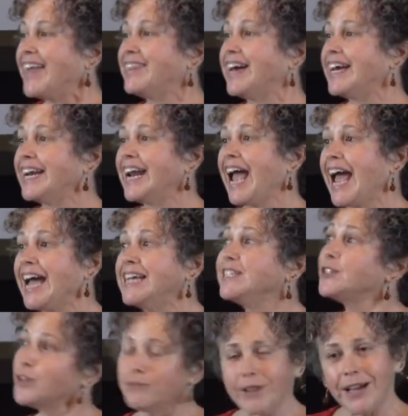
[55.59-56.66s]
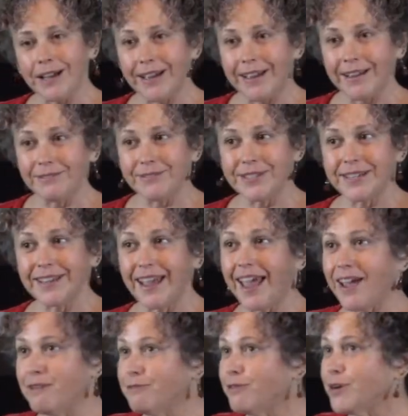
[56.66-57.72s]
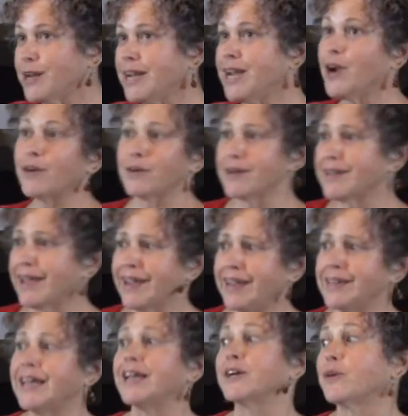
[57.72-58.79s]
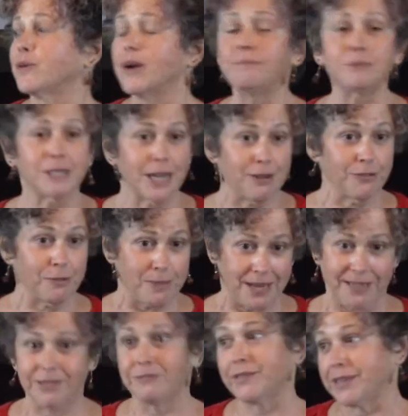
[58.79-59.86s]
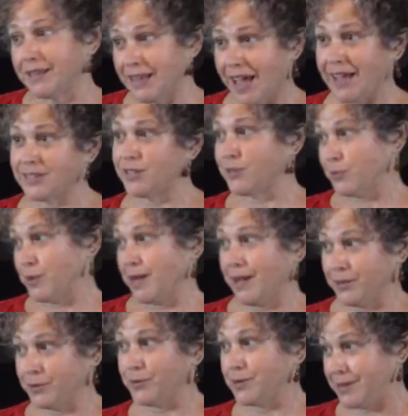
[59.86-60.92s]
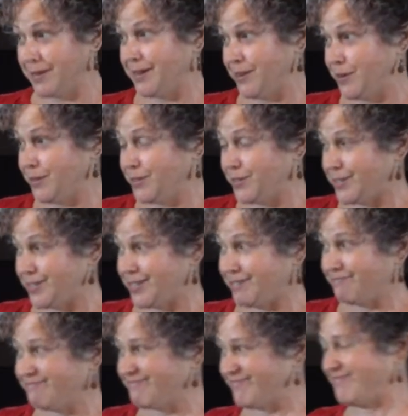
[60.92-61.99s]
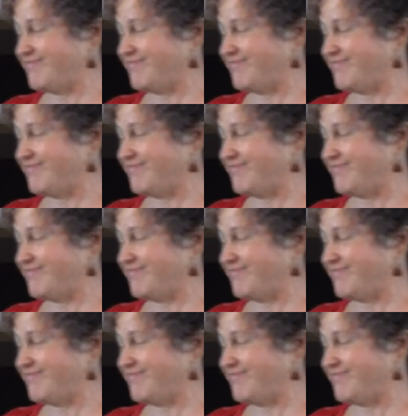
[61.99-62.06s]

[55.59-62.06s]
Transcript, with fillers: that has survived every hurricane and corrupt government for the last 300 years.